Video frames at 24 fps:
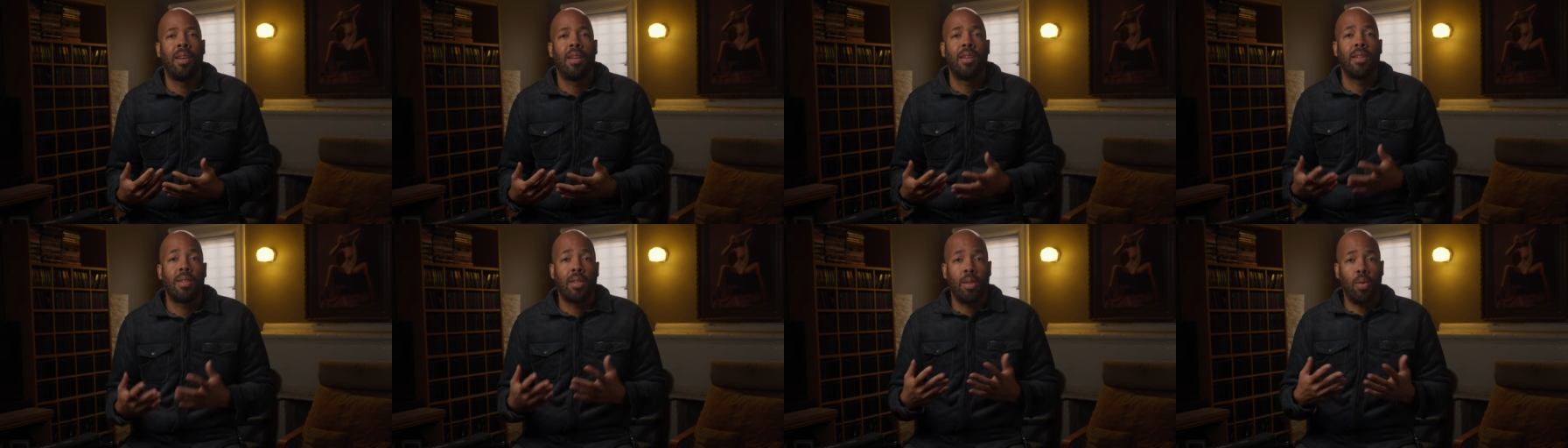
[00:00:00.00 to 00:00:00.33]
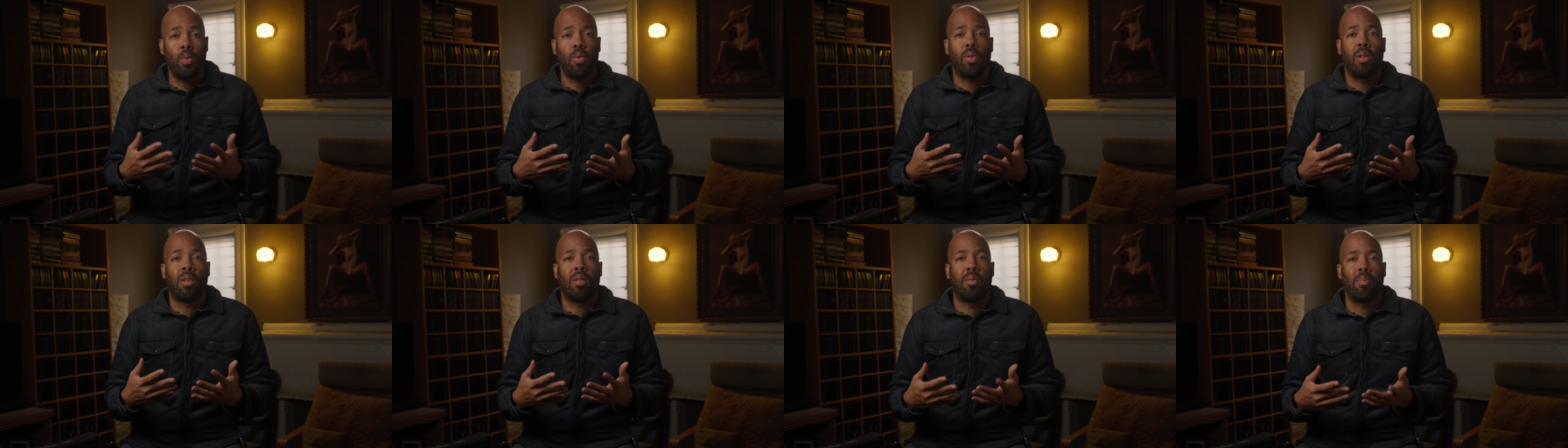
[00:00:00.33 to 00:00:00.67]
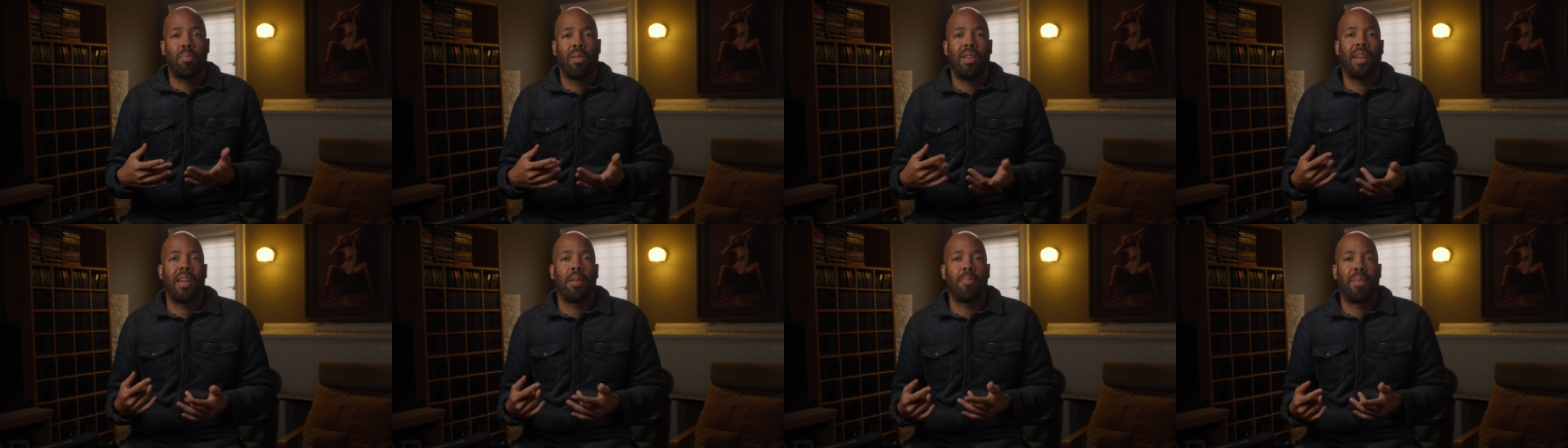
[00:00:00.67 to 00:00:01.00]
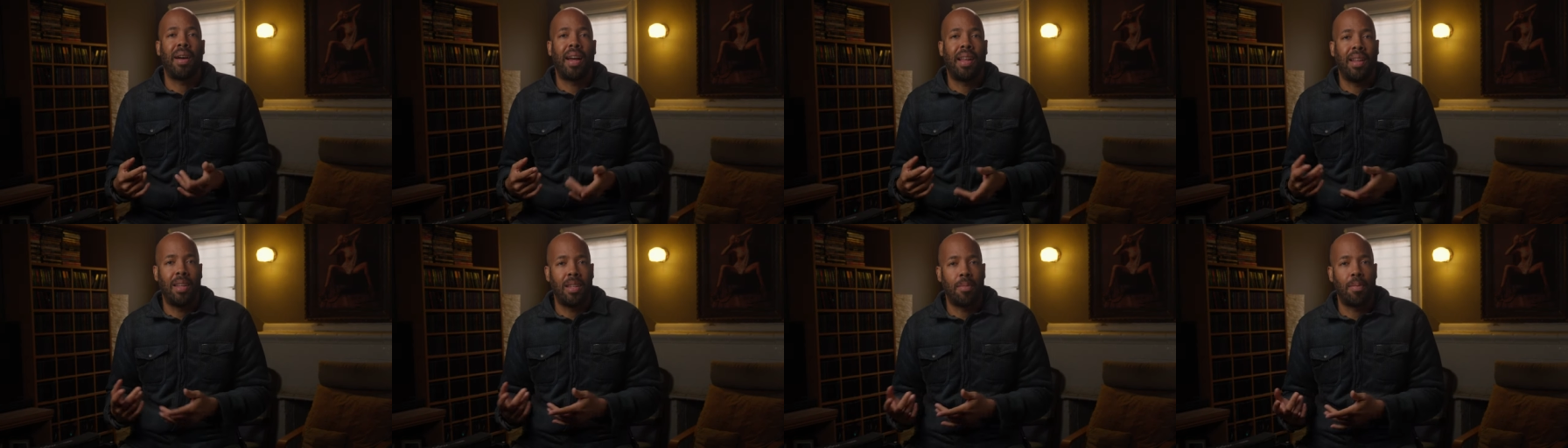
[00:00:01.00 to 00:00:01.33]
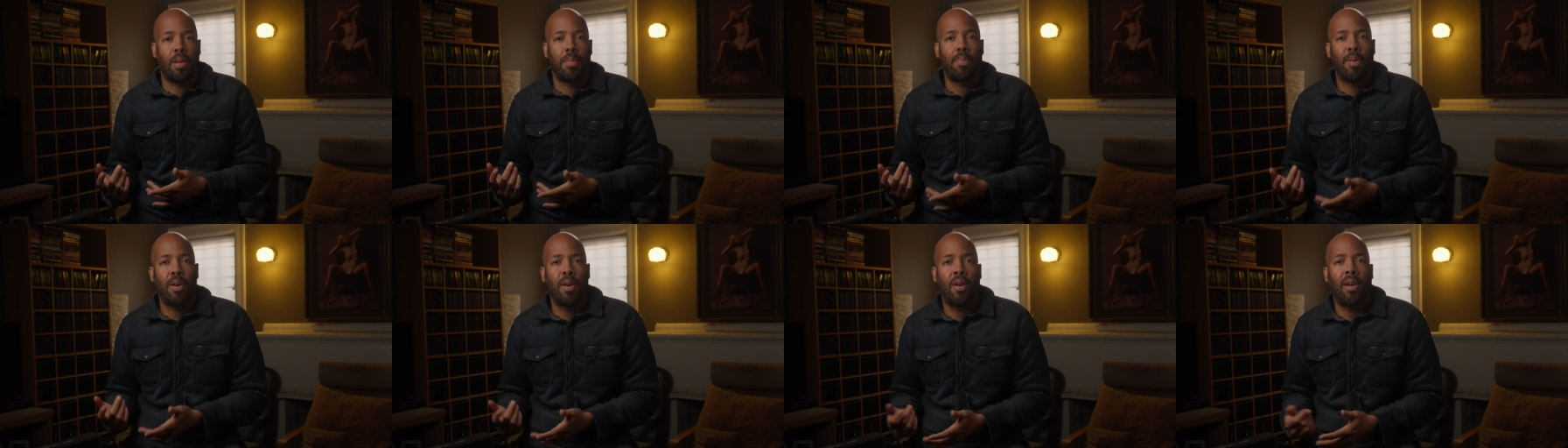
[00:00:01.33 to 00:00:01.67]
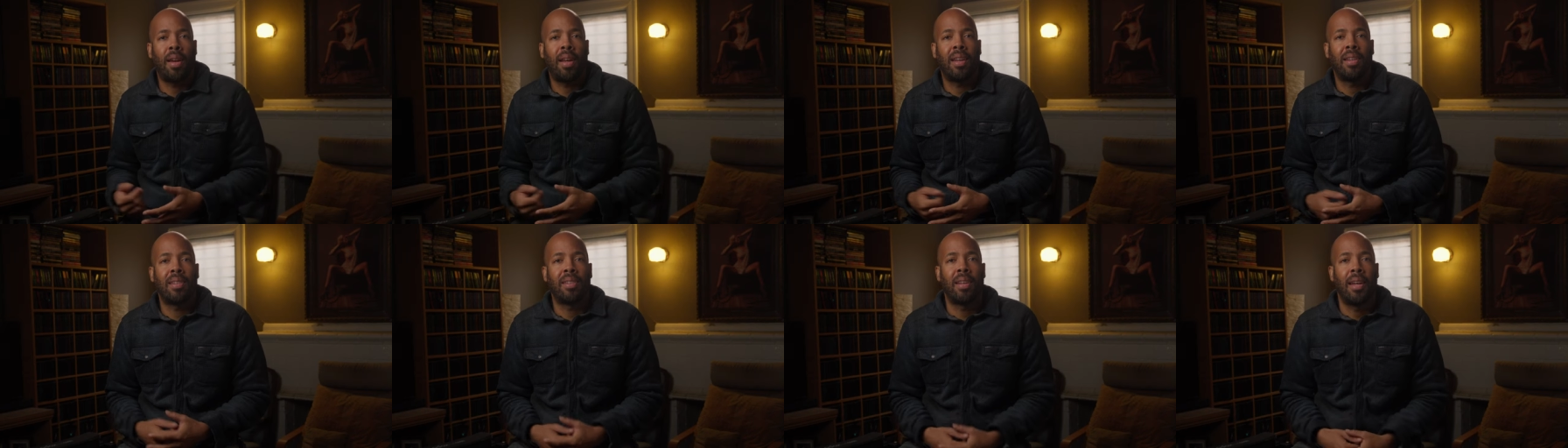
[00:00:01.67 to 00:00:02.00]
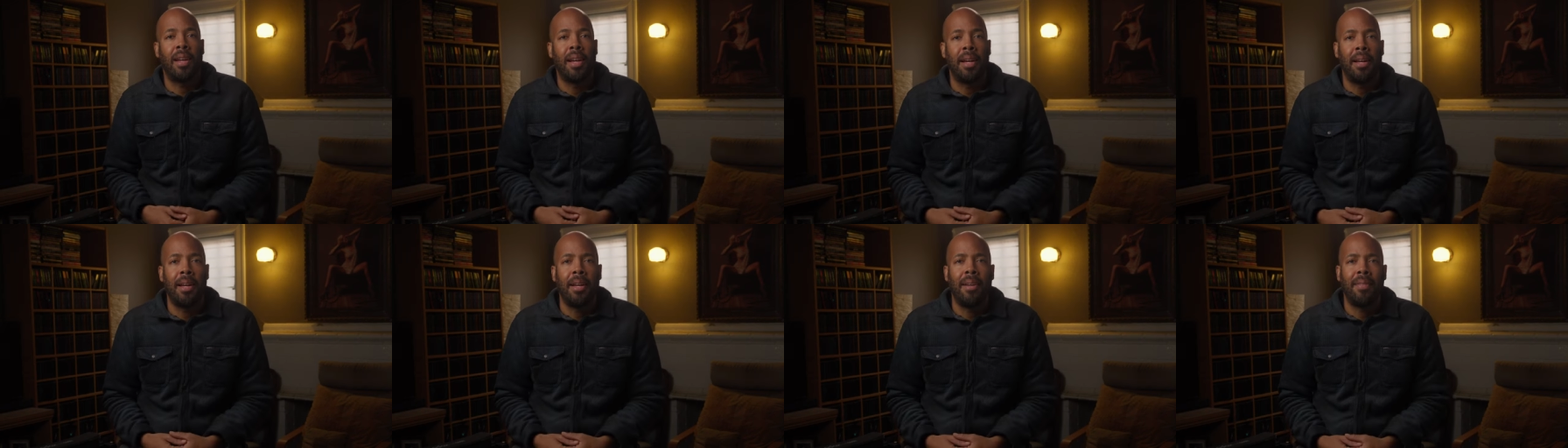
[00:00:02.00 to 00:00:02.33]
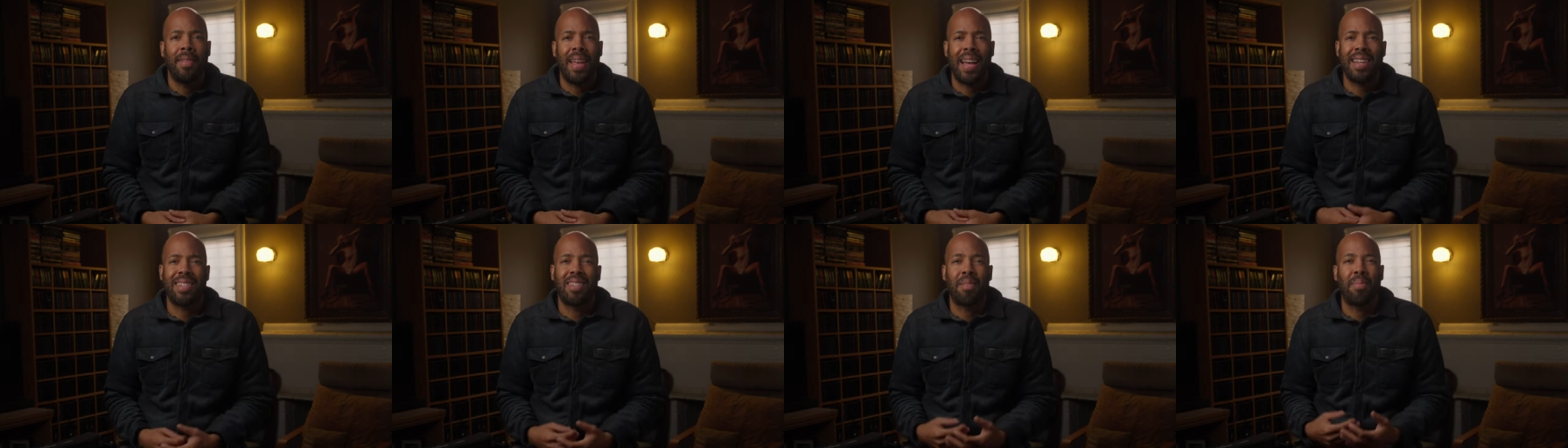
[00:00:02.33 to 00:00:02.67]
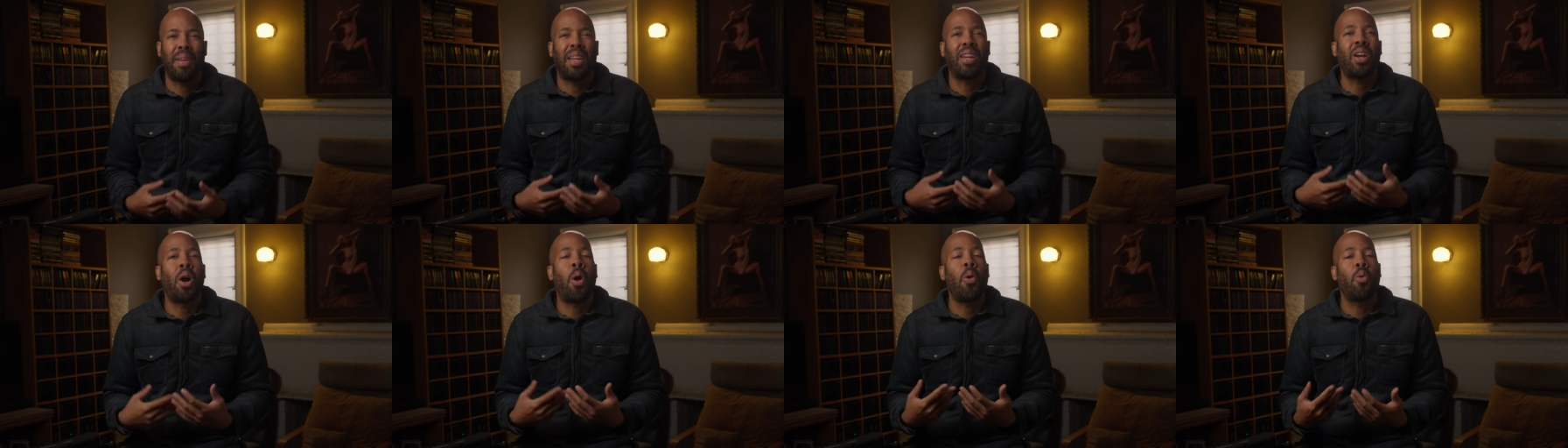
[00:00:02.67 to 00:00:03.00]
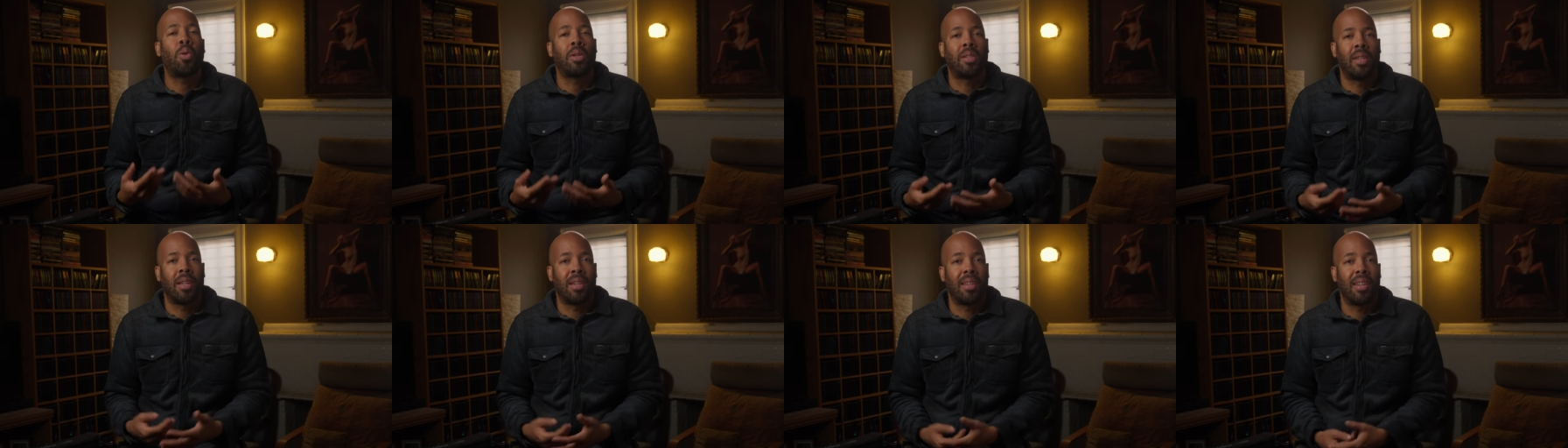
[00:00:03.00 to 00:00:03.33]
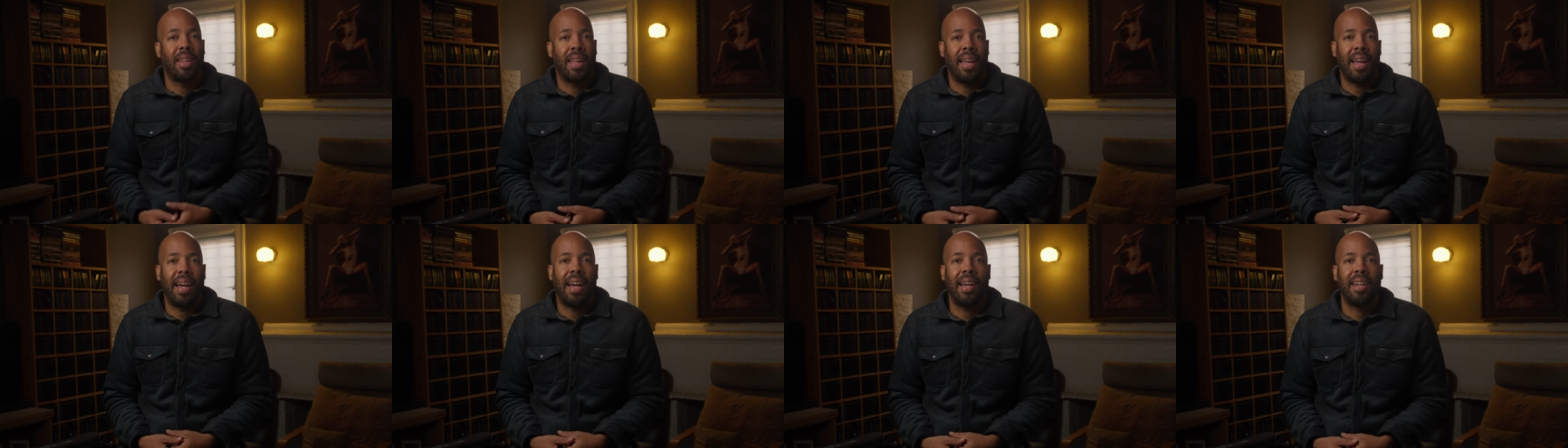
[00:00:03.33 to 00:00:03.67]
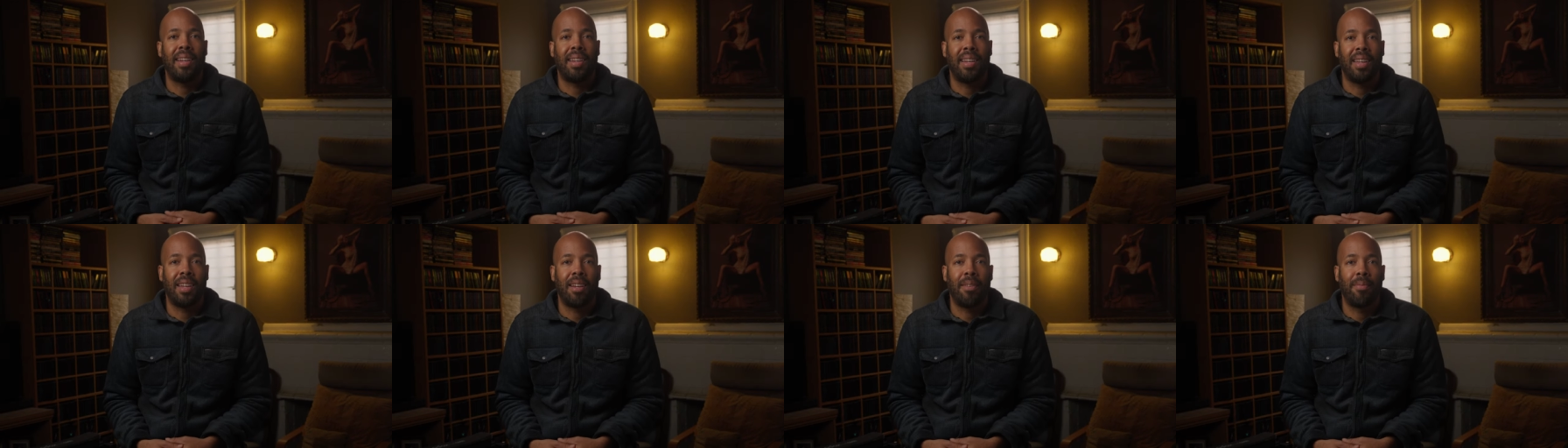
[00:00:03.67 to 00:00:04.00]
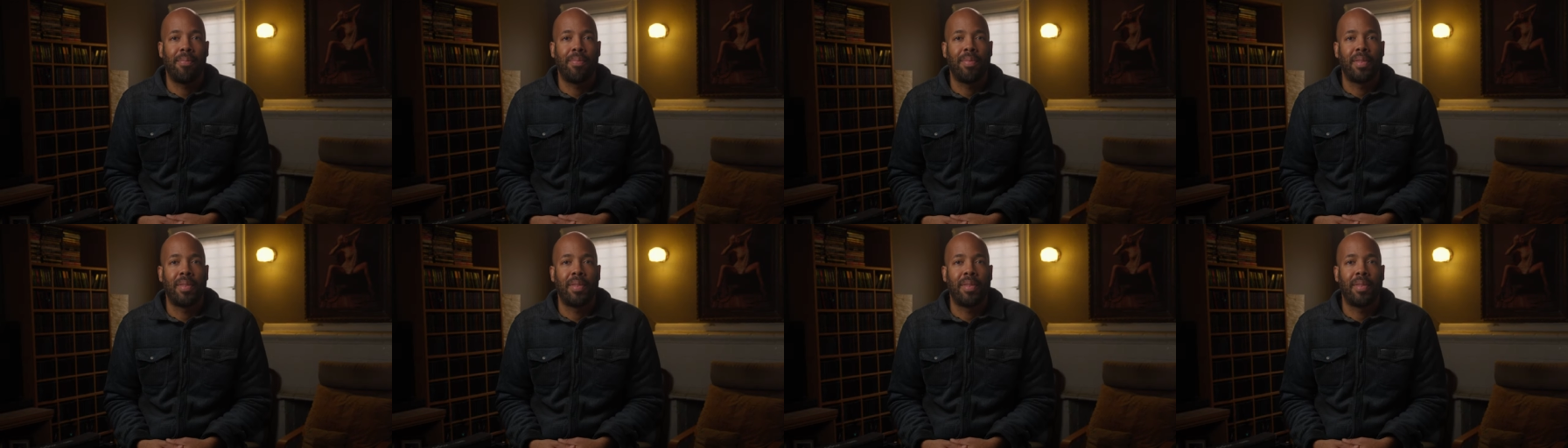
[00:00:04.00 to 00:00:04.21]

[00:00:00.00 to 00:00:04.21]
Susan, played by Elizabeth Perkins, has to be coaxed into the idea.